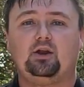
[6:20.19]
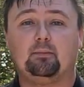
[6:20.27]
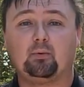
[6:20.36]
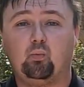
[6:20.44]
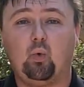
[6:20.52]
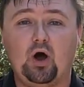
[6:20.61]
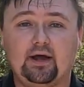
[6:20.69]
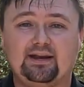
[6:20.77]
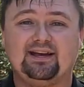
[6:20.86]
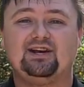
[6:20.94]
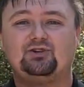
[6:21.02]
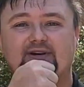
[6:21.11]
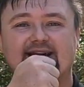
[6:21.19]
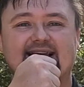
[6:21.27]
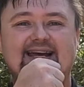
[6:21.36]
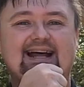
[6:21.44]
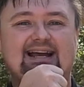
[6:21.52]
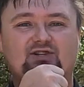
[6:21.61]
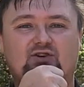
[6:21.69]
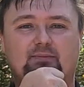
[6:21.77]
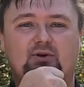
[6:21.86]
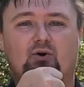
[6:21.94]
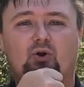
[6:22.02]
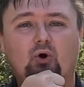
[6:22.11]
Number one, treat it like an ice
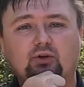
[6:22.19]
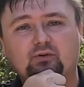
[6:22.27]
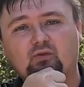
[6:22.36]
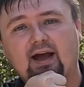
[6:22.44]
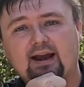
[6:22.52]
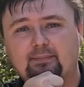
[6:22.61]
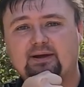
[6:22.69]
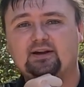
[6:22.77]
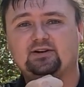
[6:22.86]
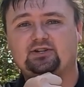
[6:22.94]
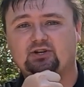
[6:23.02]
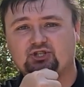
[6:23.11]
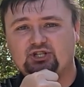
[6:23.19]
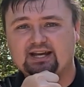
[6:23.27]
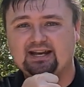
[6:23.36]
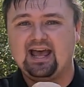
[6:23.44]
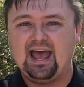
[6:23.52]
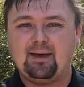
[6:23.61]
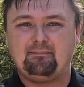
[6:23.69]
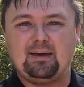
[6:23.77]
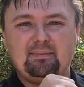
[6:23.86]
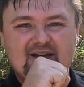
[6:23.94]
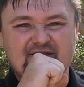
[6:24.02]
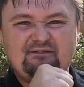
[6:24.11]
cream cone. Hold it right up here to your chin,
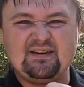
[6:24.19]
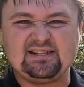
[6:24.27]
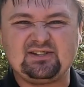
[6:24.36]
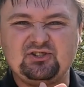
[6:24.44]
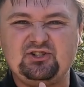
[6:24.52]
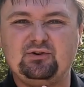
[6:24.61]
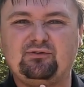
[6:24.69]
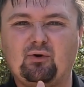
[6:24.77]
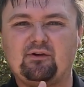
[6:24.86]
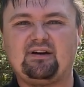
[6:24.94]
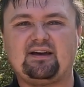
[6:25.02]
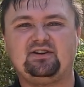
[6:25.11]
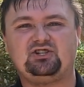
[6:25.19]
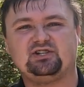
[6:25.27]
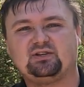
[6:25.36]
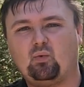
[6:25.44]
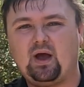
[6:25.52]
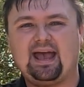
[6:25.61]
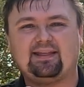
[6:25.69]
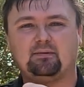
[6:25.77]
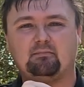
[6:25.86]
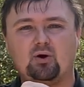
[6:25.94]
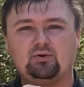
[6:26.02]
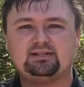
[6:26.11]
maybe a fist or two, 4 or 5 inches away at
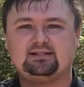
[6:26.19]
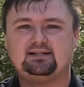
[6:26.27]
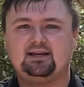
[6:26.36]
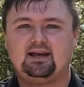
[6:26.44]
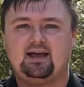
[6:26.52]
the most,